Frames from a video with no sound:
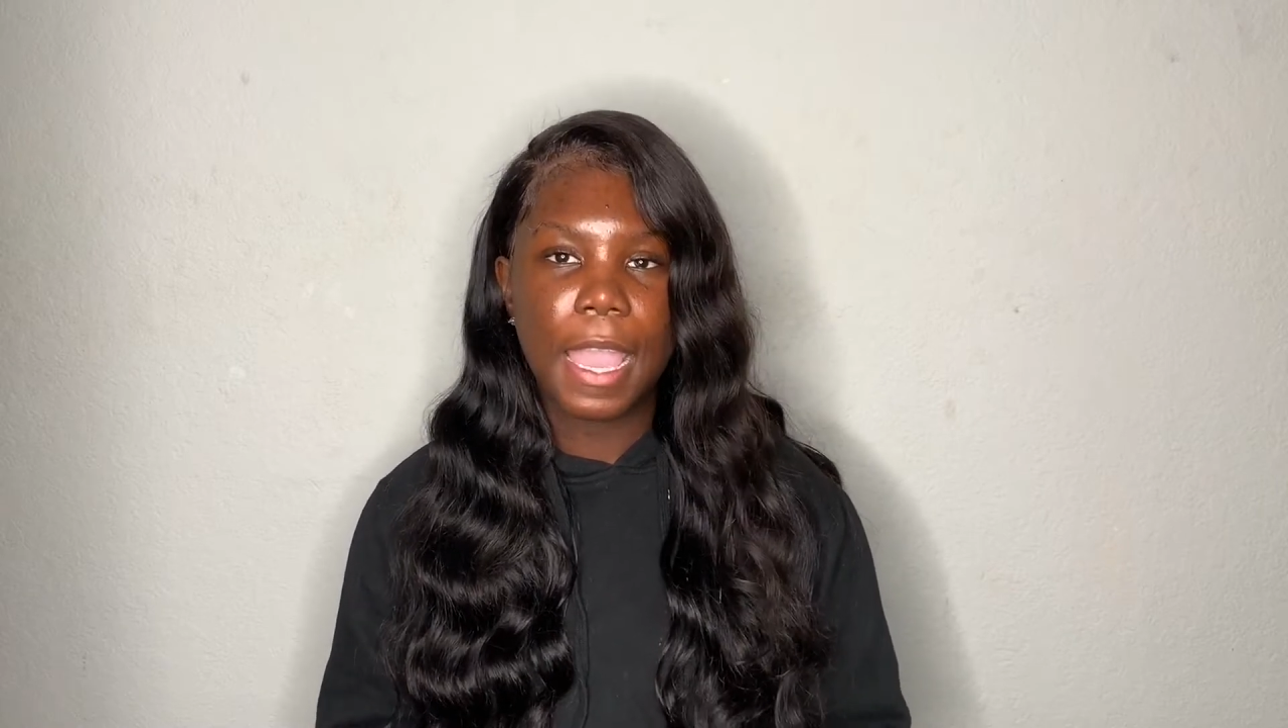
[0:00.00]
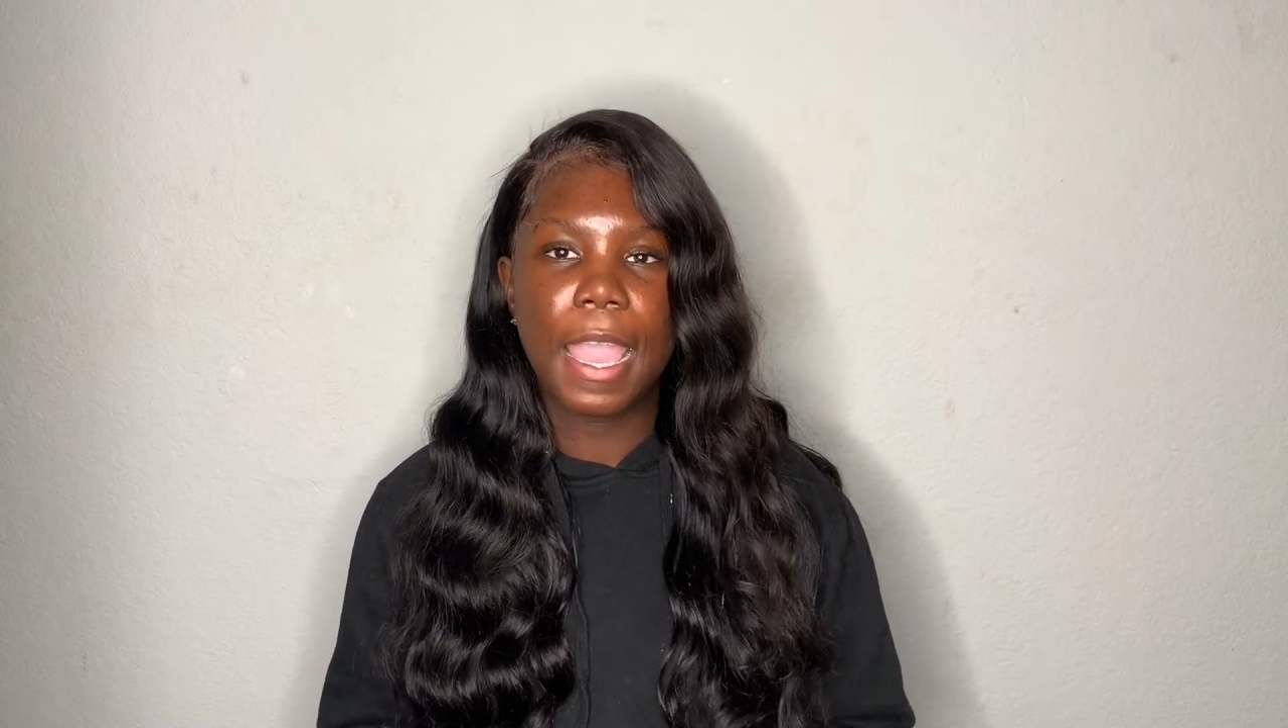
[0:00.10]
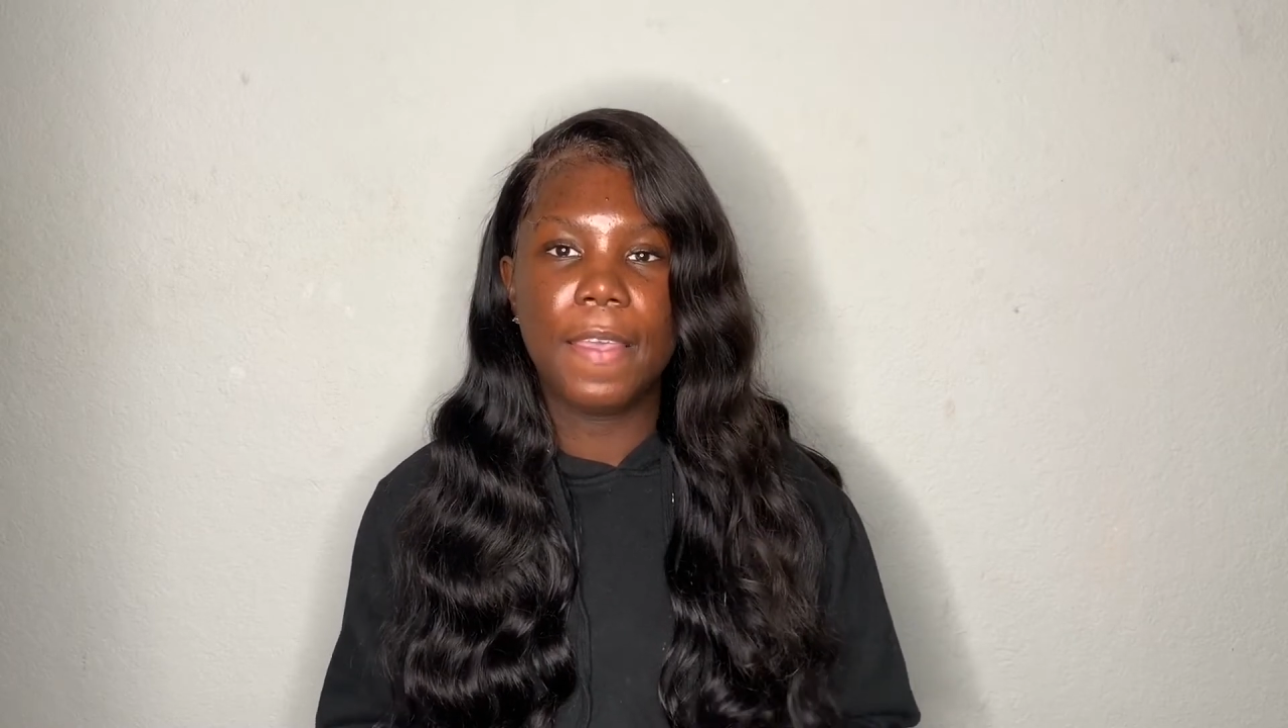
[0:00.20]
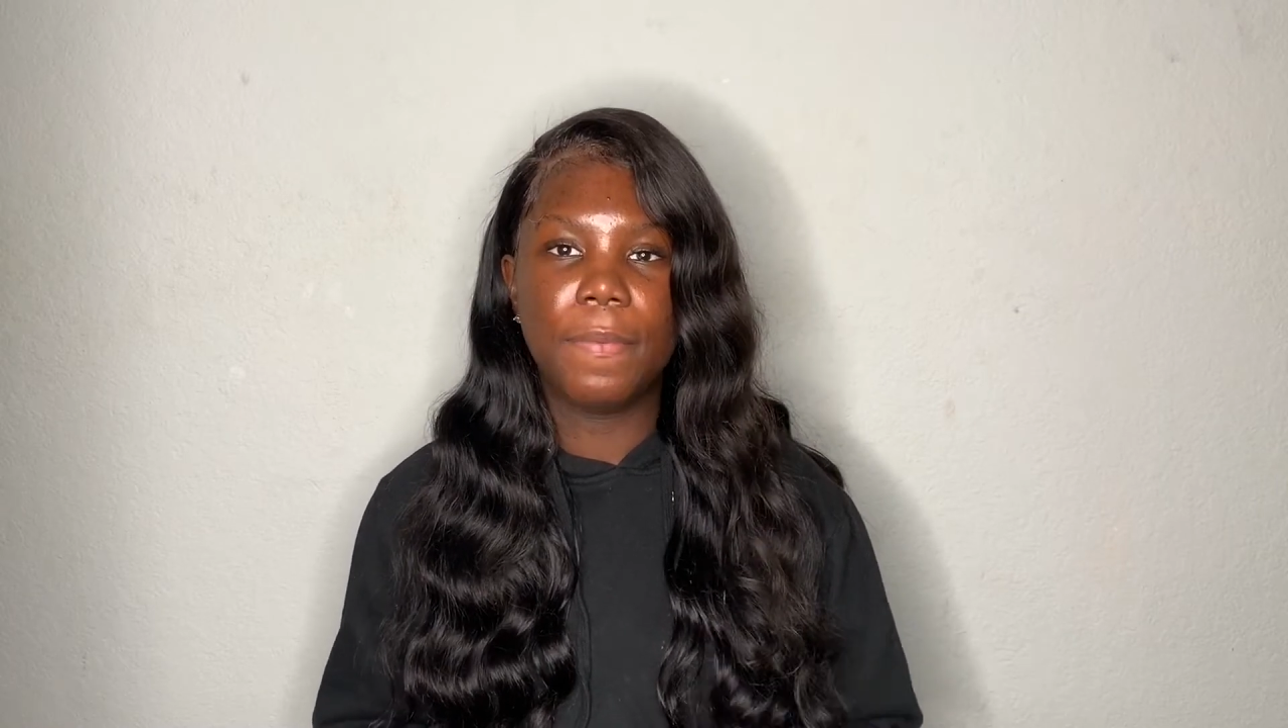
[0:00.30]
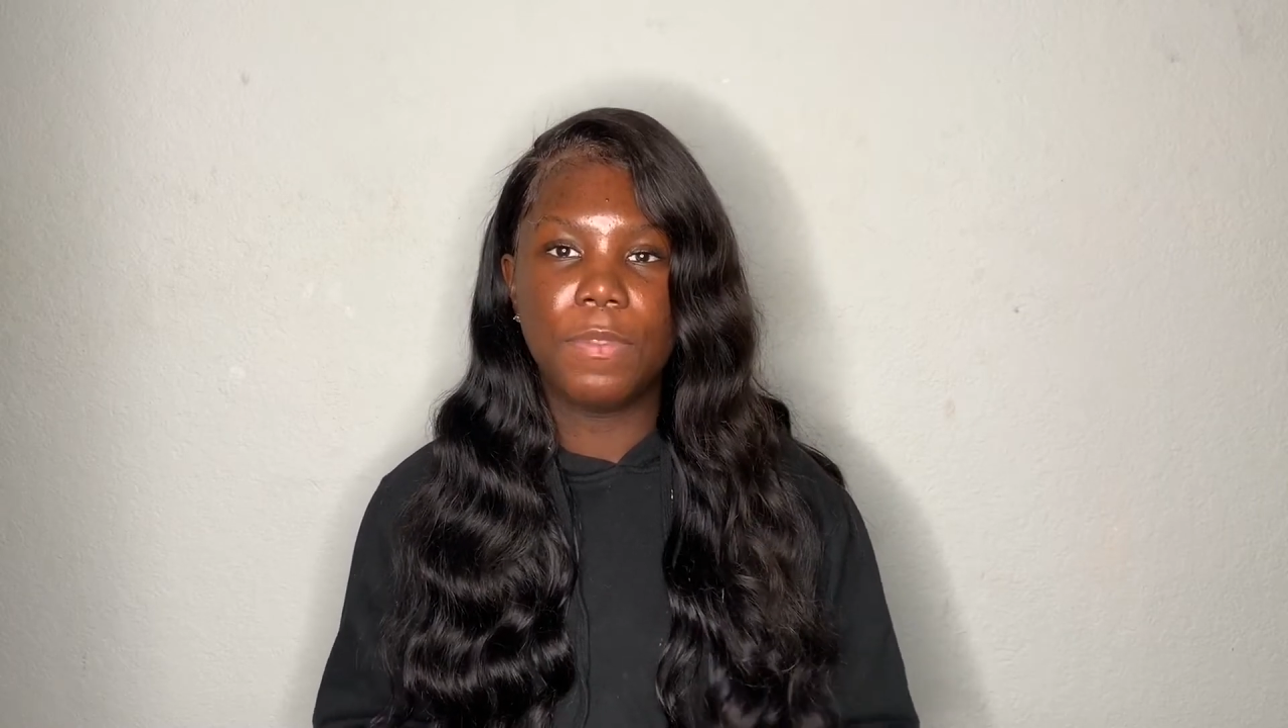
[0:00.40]

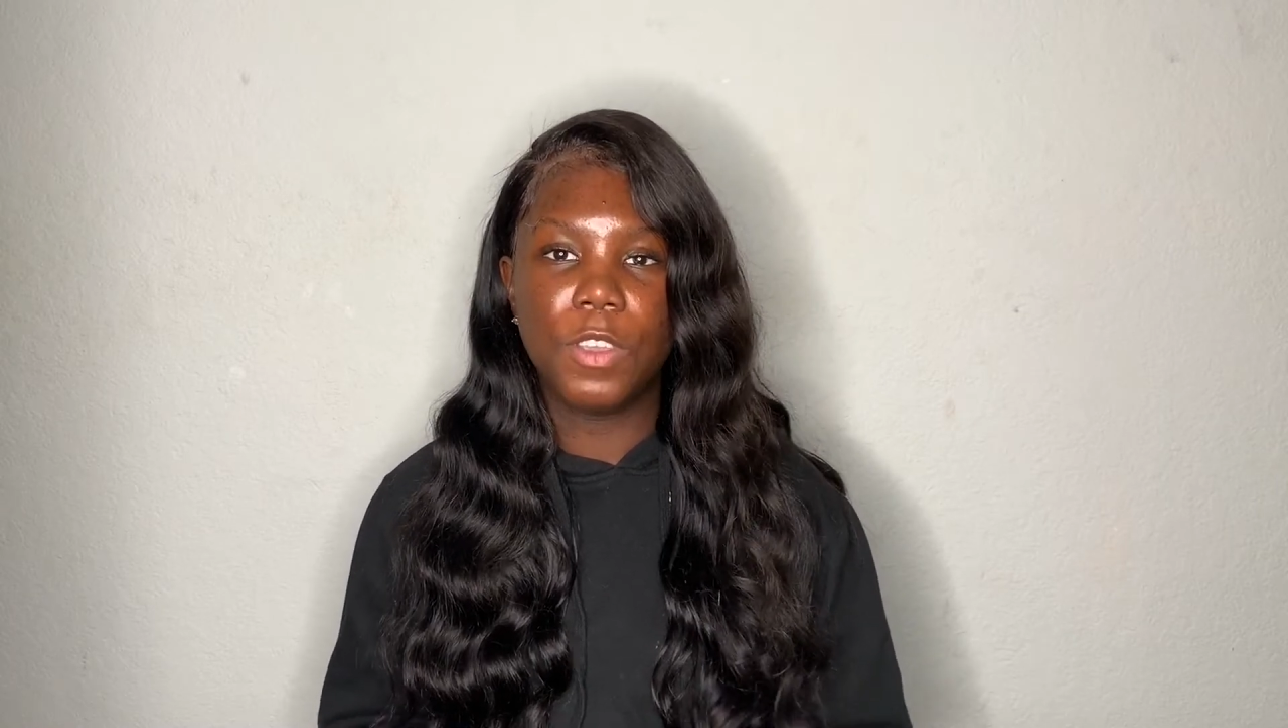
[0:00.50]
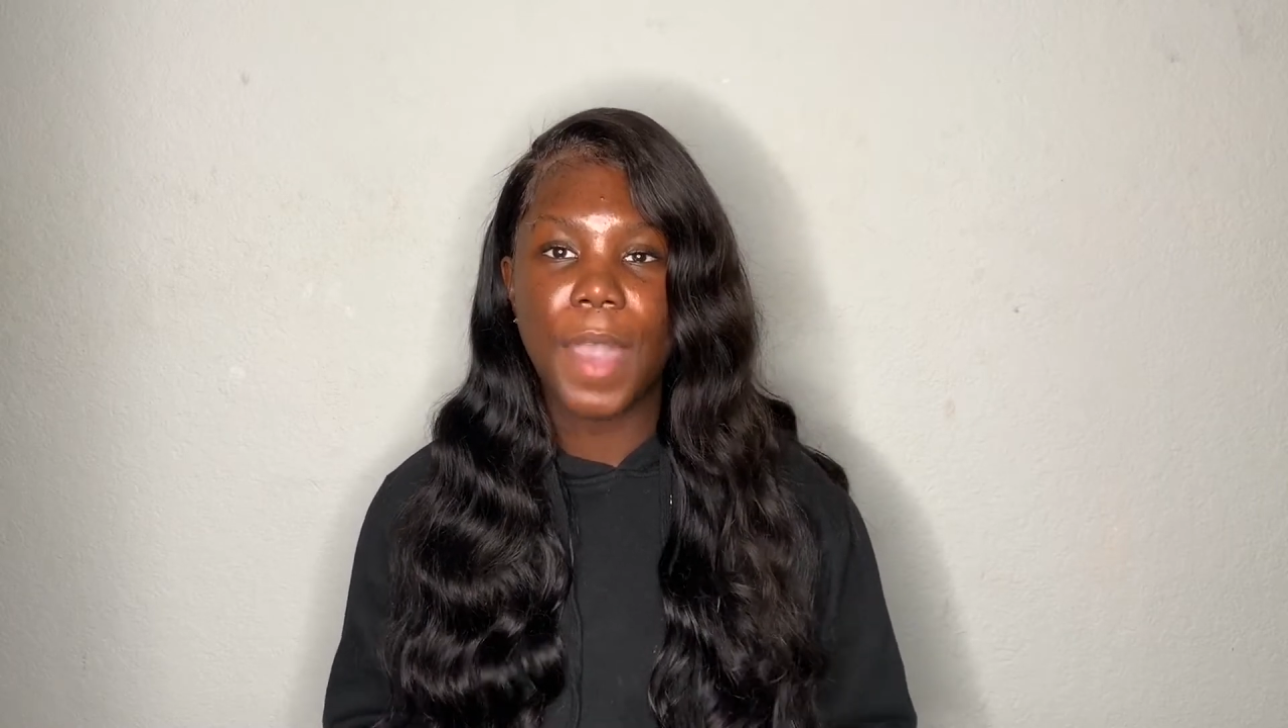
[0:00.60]
And you